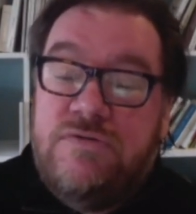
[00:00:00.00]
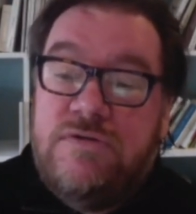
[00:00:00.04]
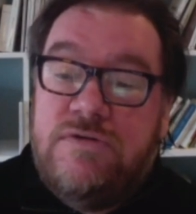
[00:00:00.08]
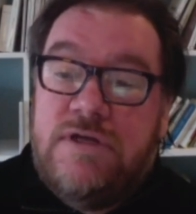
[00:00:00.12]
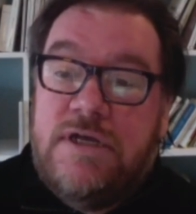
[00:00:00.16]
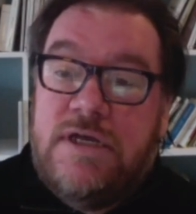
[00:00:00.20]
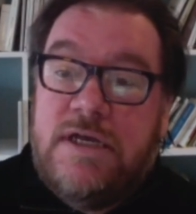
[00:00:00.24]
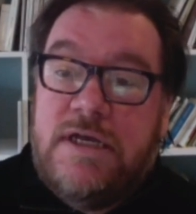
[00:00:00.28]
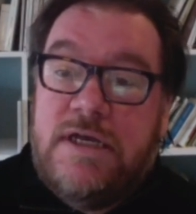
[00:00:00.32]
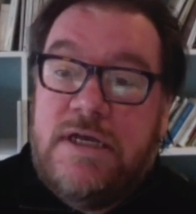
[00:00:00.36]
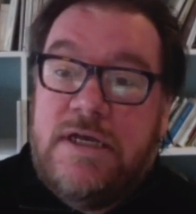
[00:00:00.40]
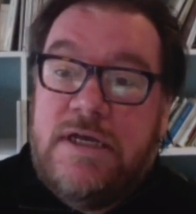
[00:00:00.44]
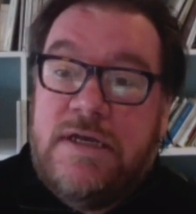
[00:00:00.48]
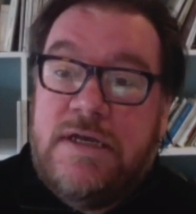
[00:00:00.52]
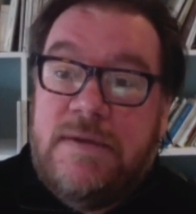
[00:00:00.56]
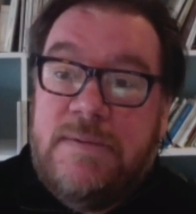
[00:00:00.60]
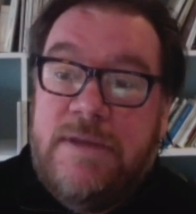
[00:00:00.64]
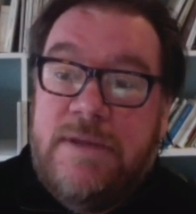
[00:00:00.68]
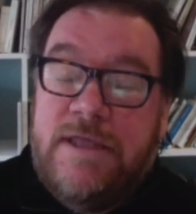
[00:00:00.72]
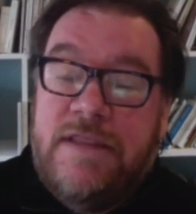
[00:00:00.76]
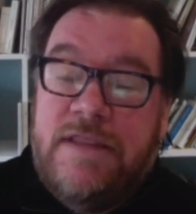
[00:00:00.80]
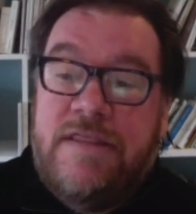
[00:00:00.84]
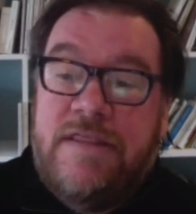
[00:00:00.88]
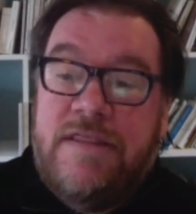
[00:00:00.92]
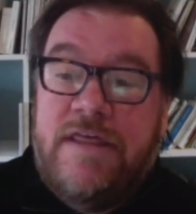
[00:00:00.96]

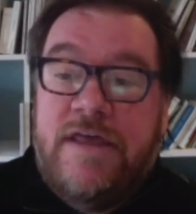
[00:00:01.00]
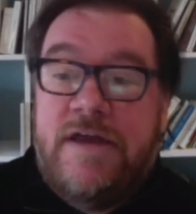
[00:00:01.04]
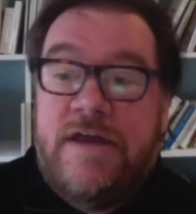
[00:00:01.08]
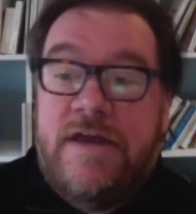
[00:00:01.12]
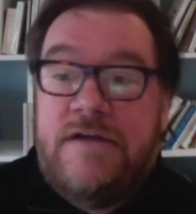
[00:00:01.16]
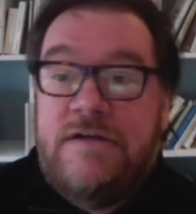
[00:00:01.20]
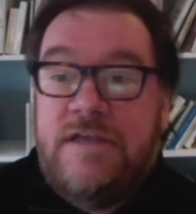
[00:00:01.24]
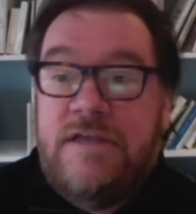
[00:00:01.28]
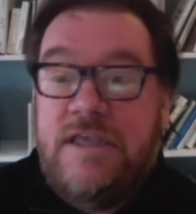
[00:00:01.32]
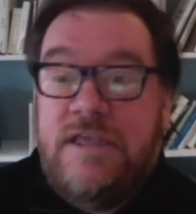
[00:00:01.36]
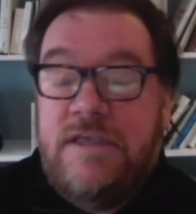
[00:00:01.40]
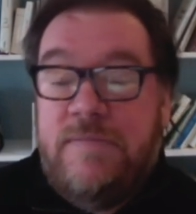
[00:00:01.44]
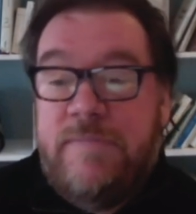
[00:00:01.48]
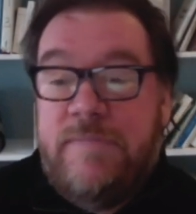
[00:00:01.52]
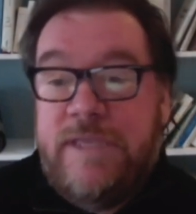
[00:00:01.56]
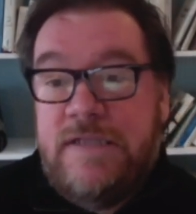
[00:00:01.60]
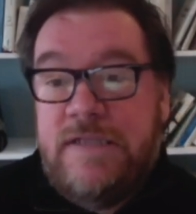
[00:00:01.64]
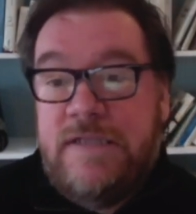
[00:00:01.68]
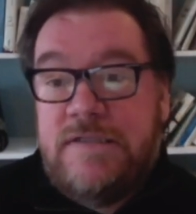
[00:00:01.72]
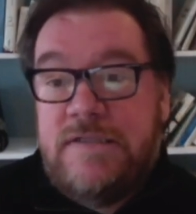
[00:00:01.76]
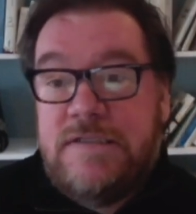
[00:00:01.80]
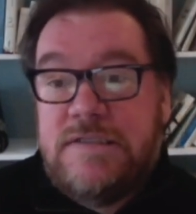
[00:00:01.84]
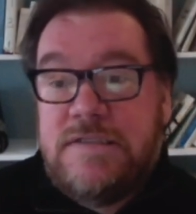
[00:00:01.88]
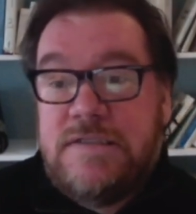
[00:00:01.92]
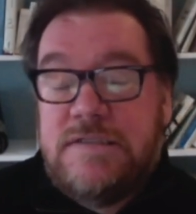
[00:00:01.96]
and there he
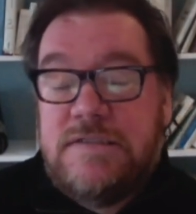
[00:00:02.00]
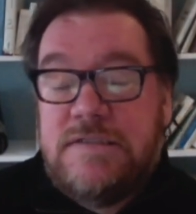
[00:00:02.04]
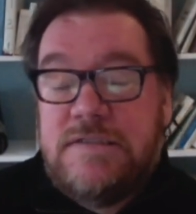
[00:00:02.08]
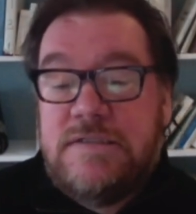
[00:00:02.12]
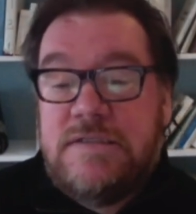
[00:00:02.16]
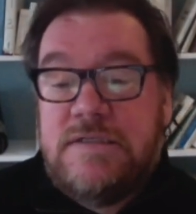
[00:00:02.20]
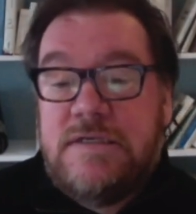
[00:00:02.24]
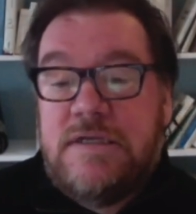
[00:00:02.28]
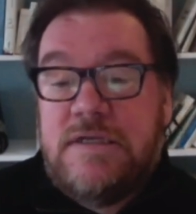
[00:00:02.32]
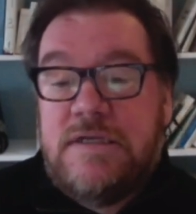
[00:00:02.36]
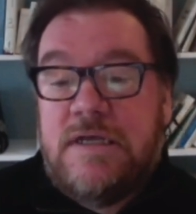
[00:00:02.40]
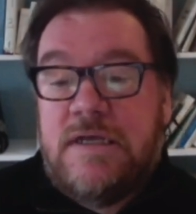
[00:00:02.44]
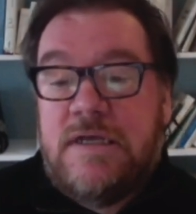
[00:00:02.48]
meets